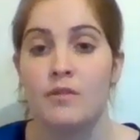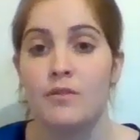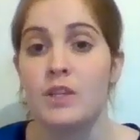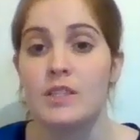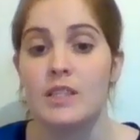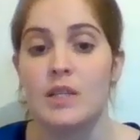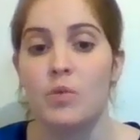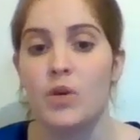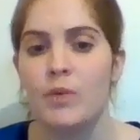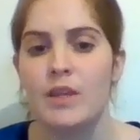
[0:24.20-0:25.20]
Firstly,
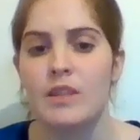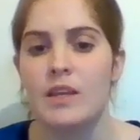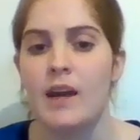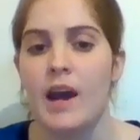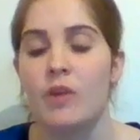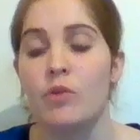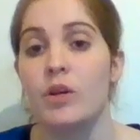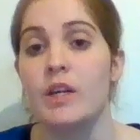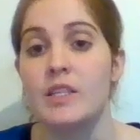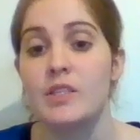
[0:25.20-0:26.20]
what do we think
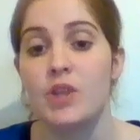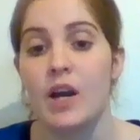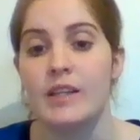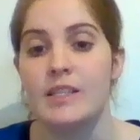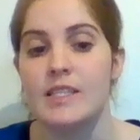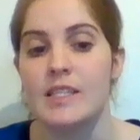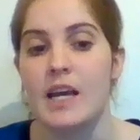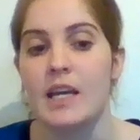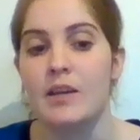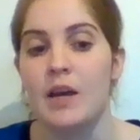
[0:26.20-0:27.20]
Ackroyd is trying to
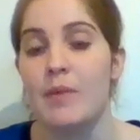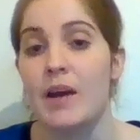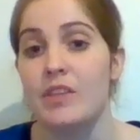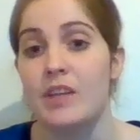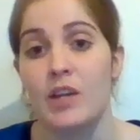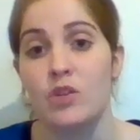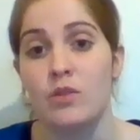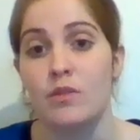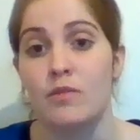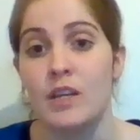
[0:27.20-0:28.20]
say about the
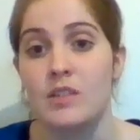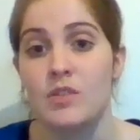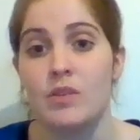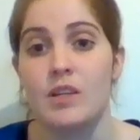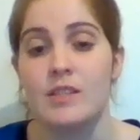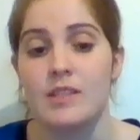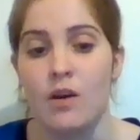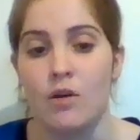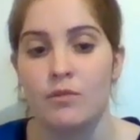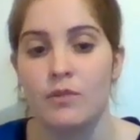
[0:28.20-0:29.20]
nature of history
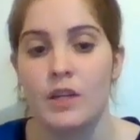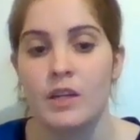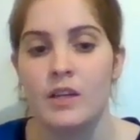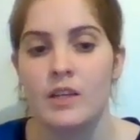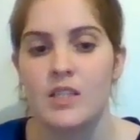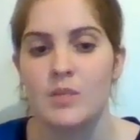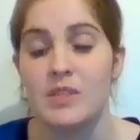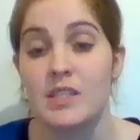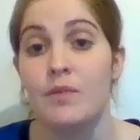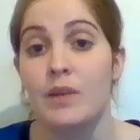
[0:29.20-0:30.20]
itself,
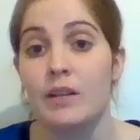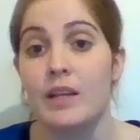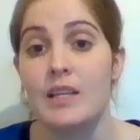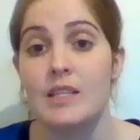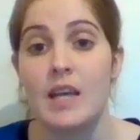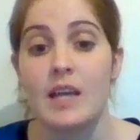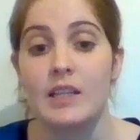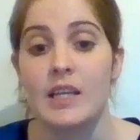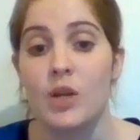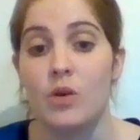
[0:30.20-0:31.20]
specifically in Dan
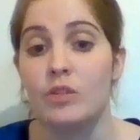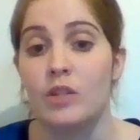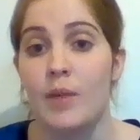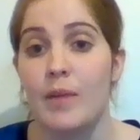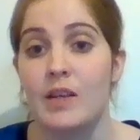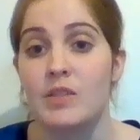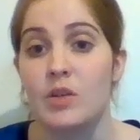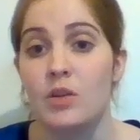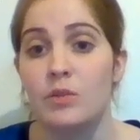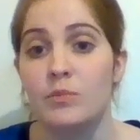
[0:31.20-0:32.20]
Leno and the Limehouse
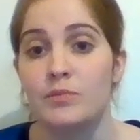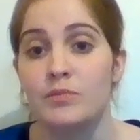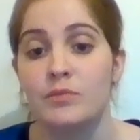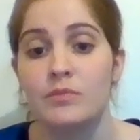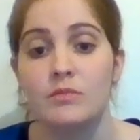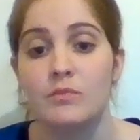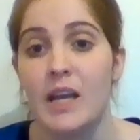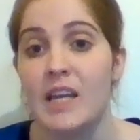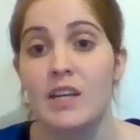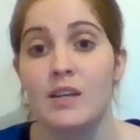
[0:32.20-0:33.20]
Golem?
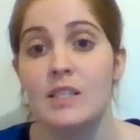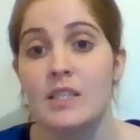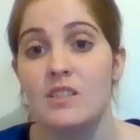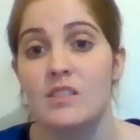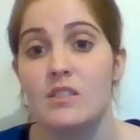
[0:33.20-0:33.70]
Any ideas?